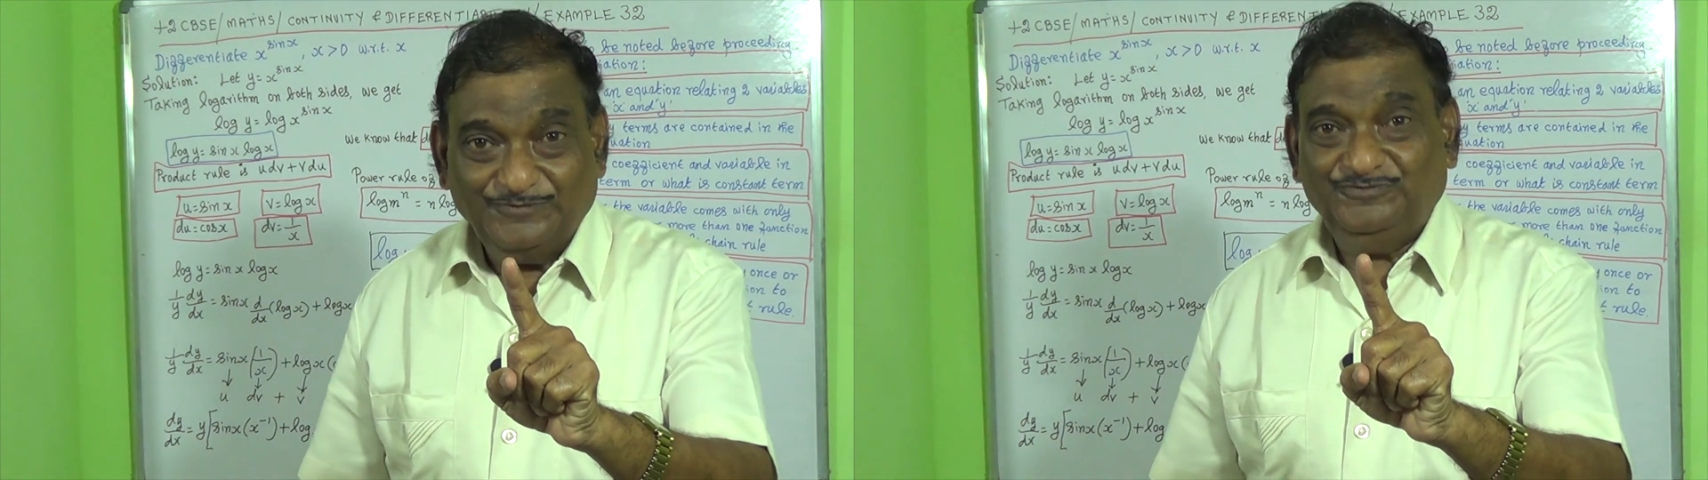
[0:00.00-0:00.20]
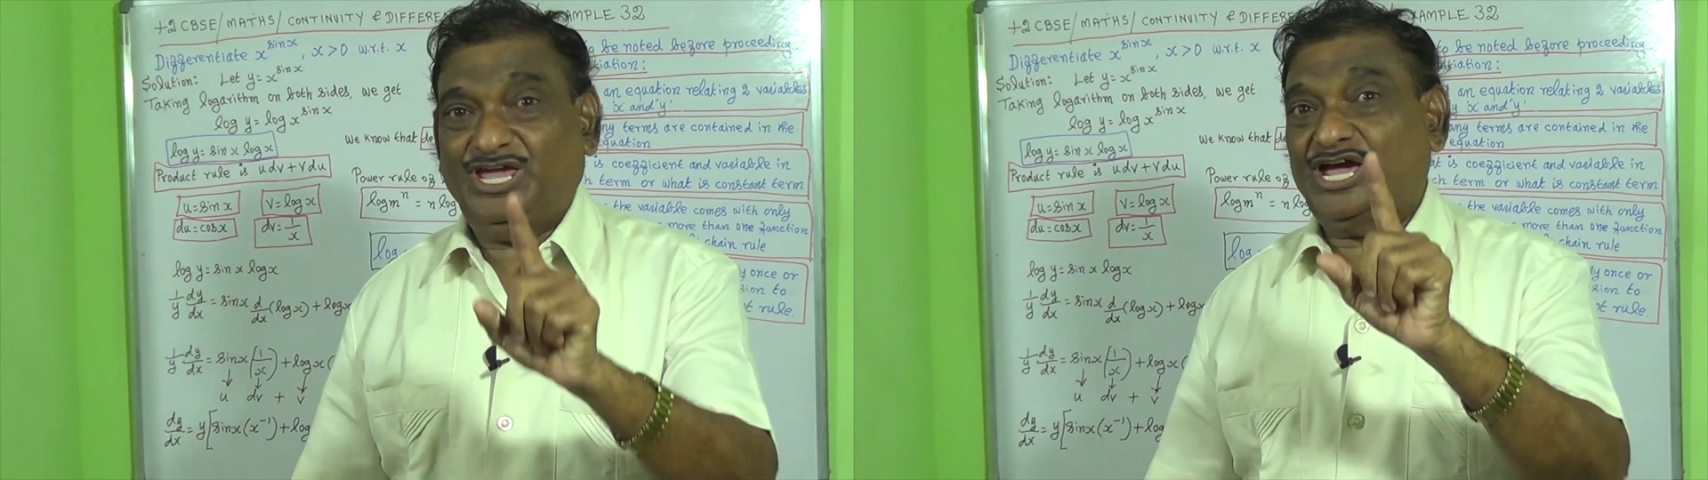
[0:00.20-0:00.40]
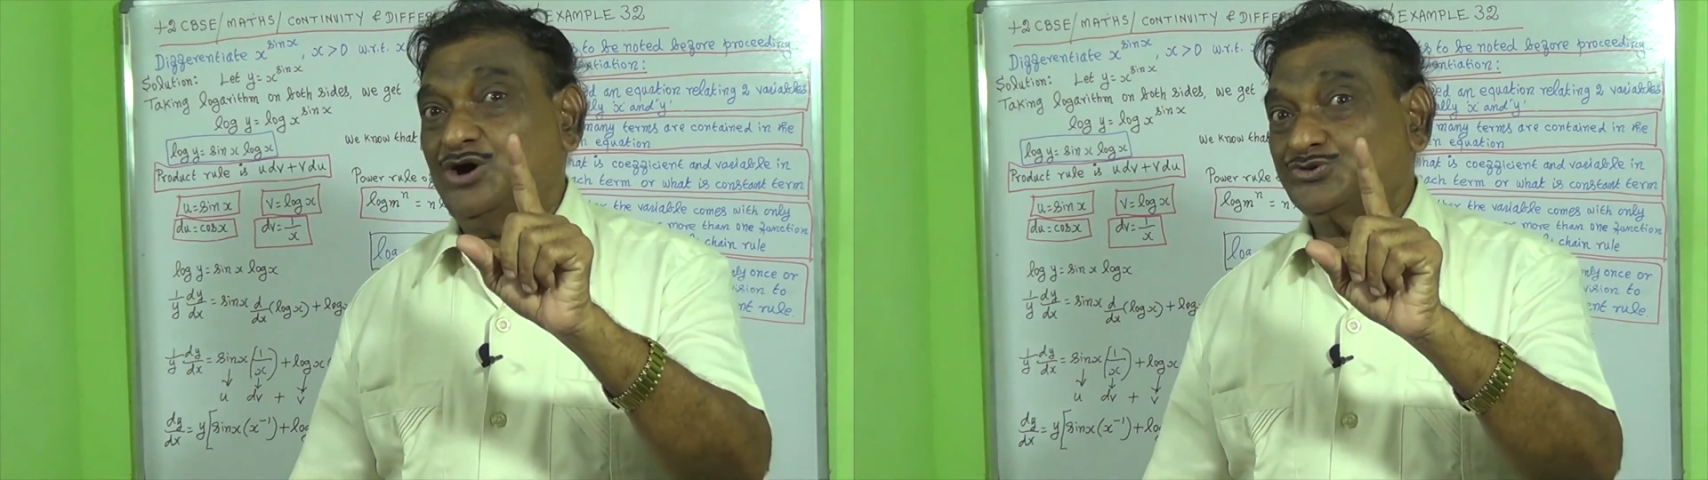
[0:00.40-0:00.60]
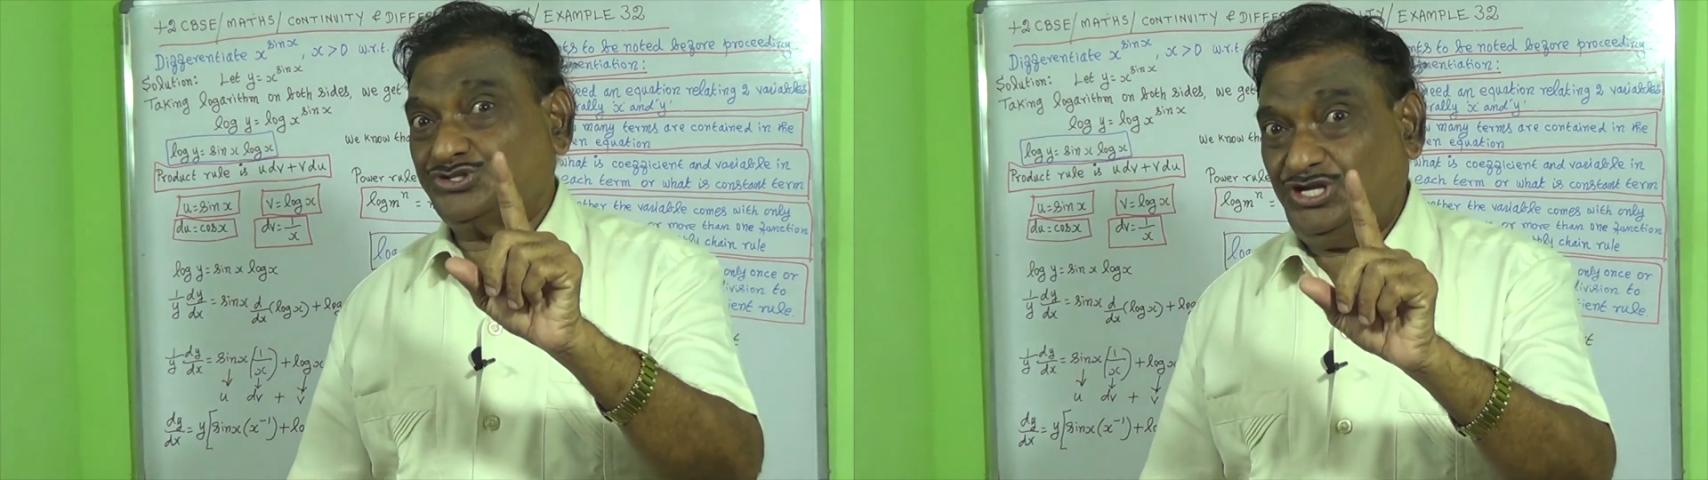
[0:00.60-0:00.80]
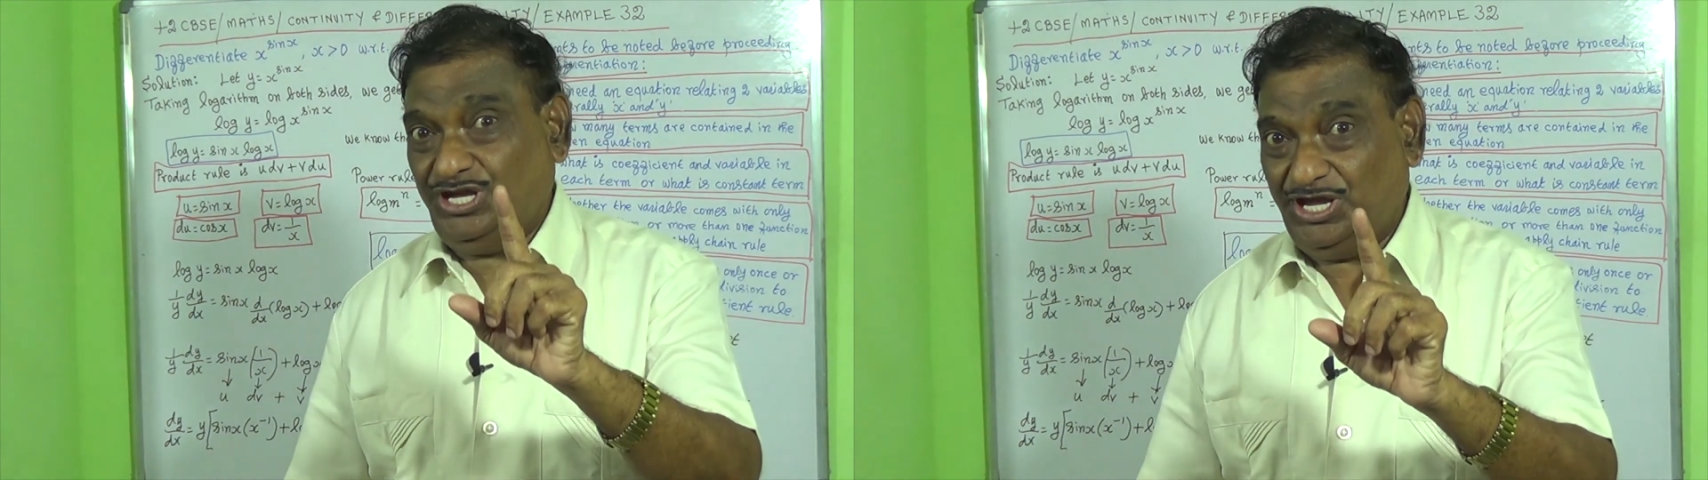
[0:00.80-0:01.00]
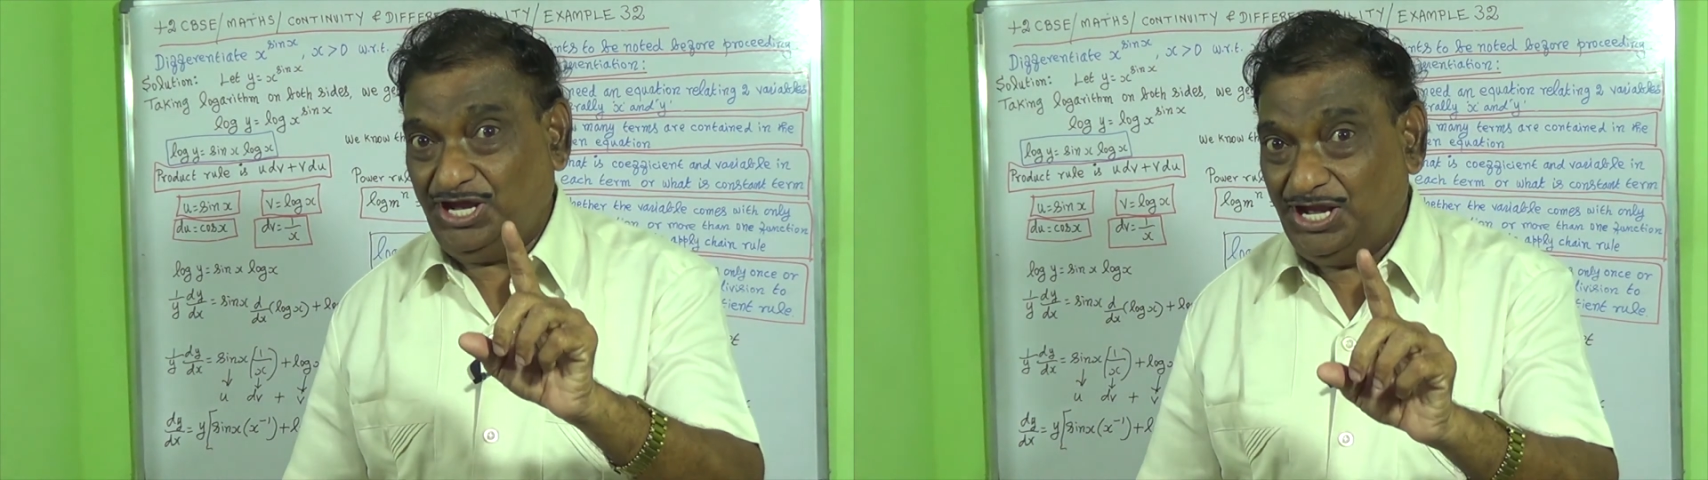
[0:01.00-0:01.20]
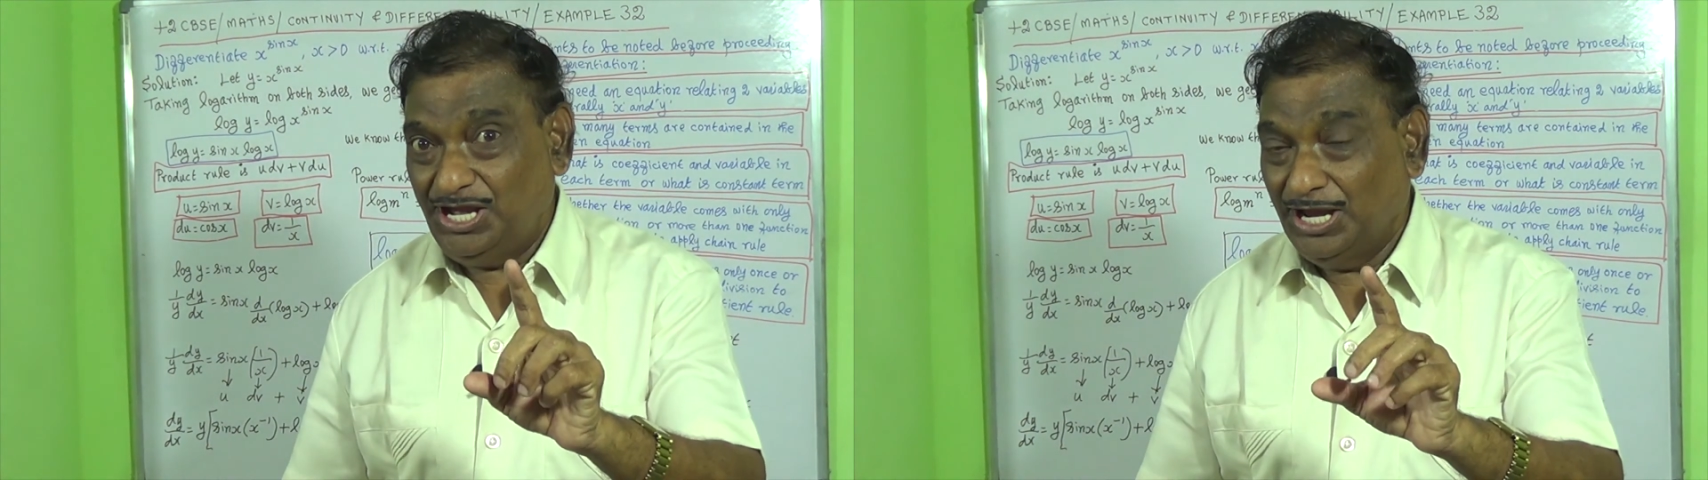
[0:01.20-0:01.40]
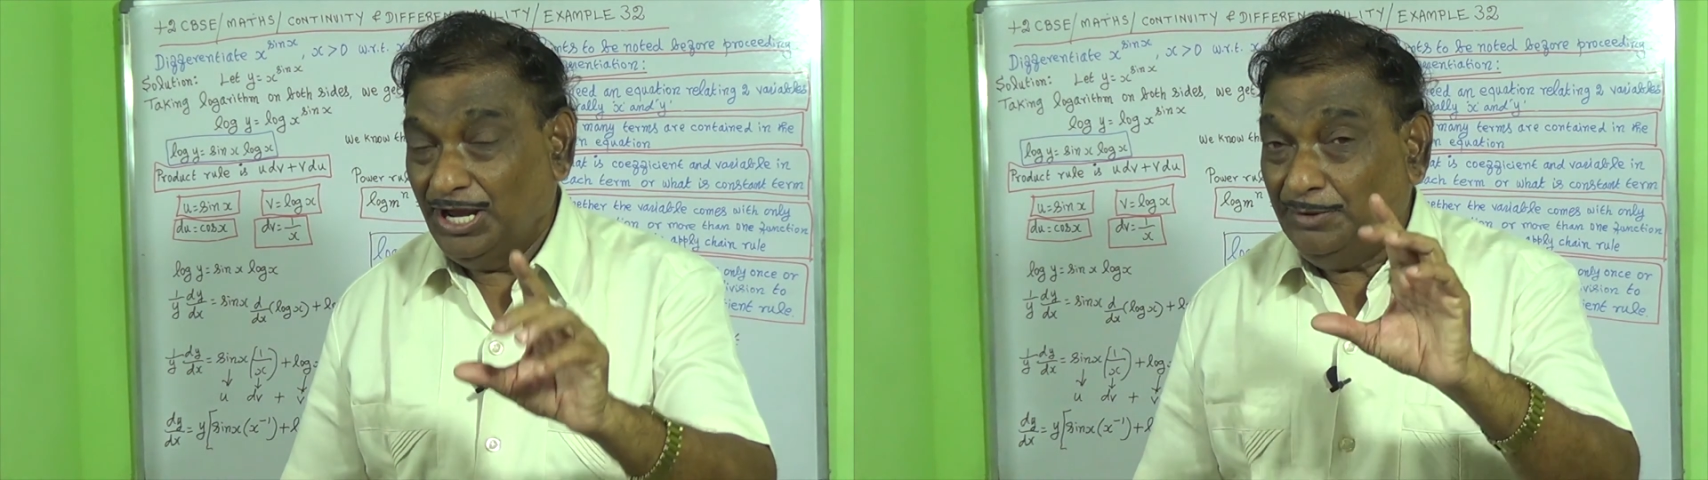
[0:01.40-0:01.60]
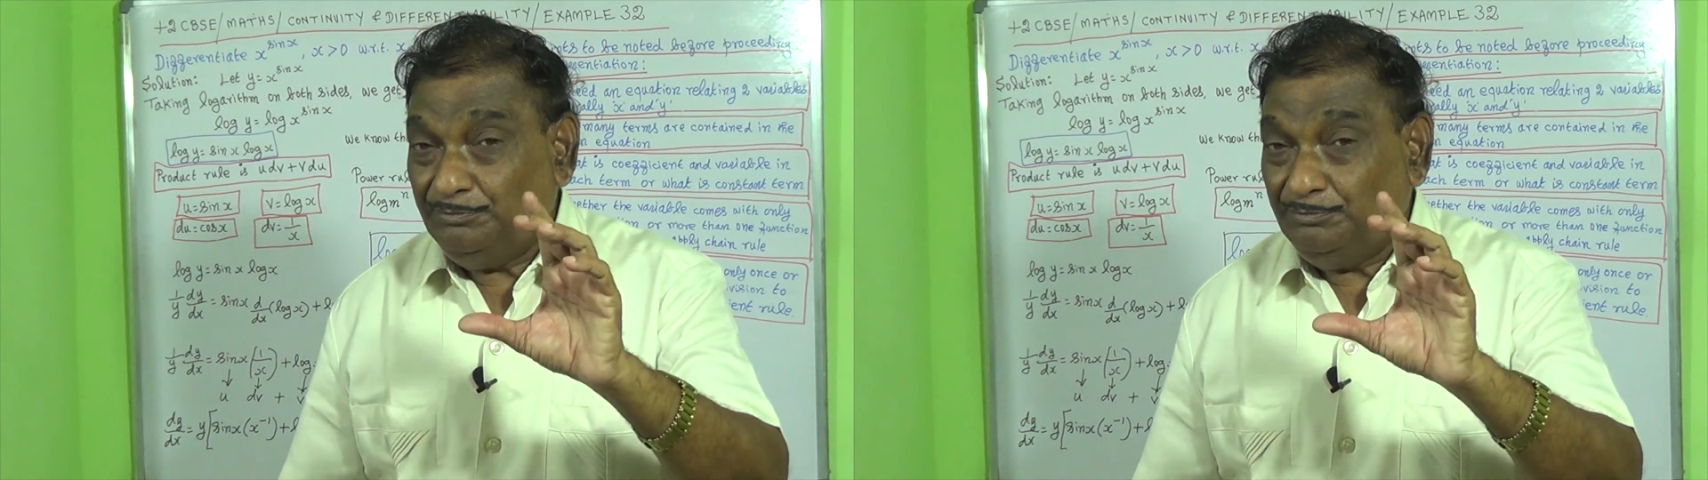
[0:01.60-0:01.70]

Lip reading: we have seen